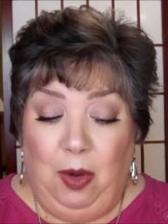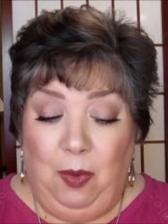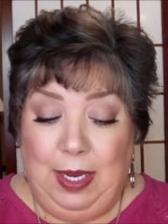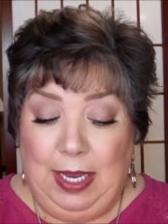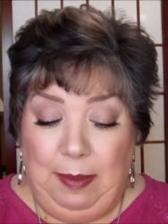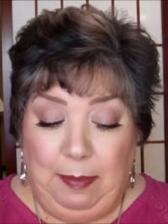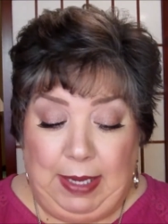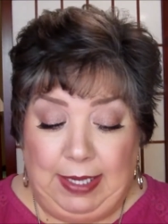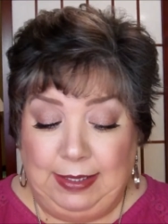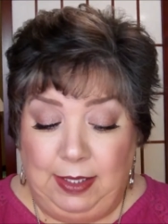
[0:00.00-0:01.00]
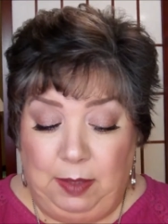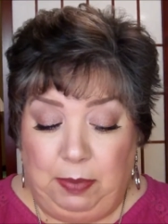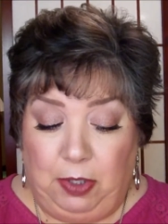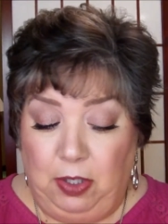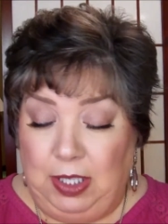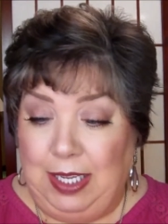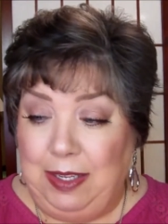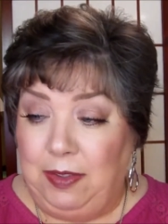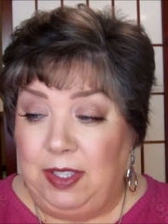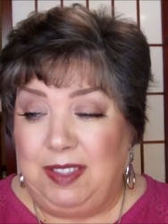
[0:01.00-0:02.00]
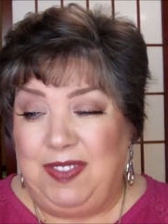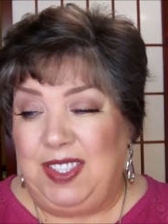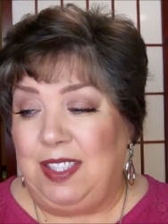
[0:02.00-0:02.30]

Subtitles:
we can't pass up a good deal, and if it's